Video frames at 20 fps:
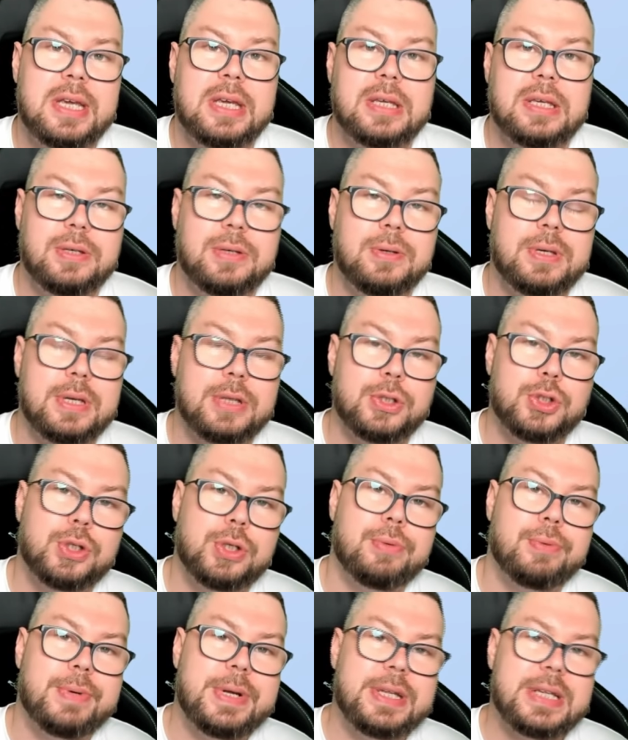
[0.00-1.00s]
you can
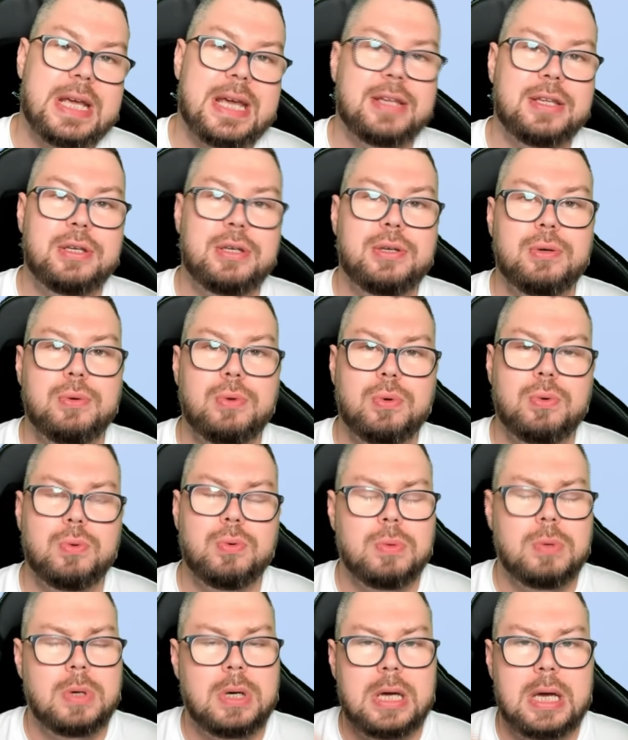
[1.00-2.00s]
generate a new
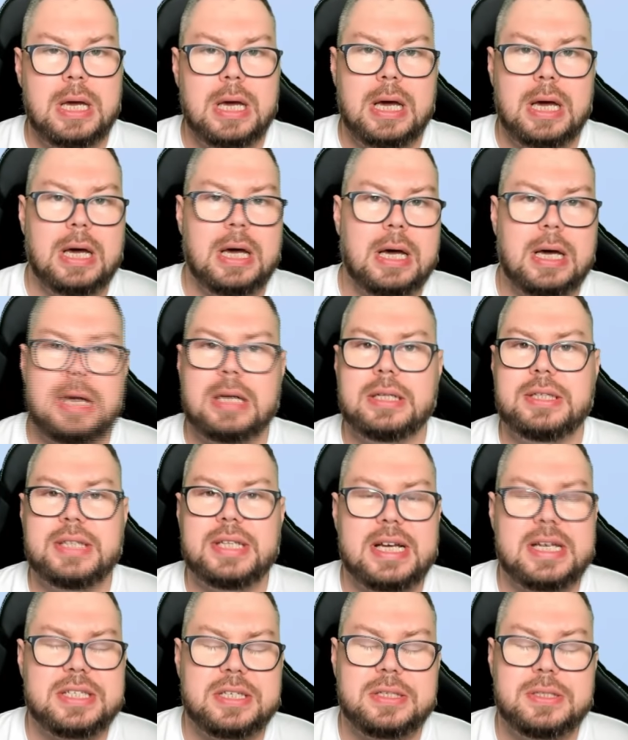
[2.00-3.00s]

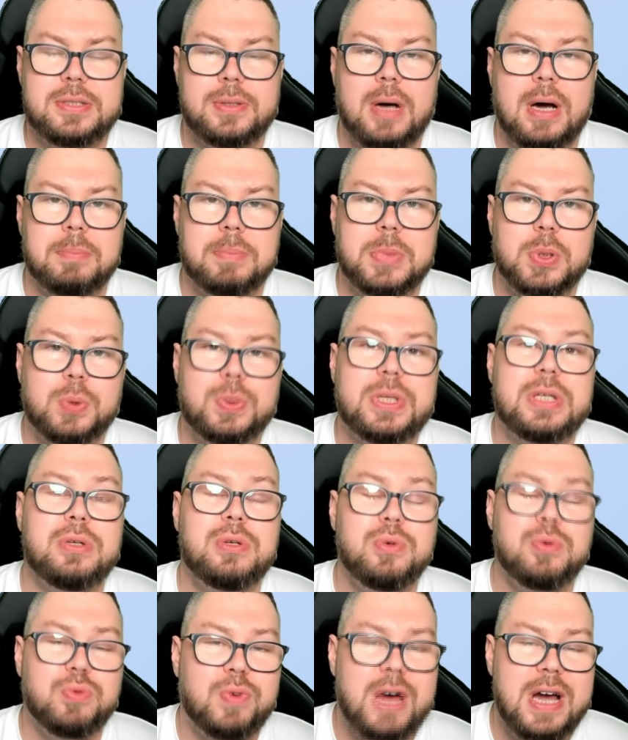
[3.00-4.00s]
task to upload a
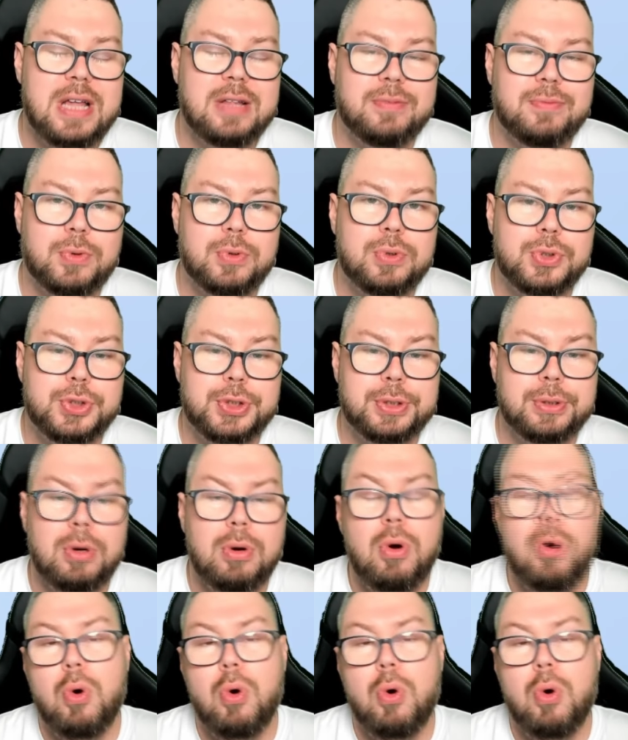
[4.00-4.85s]
new file version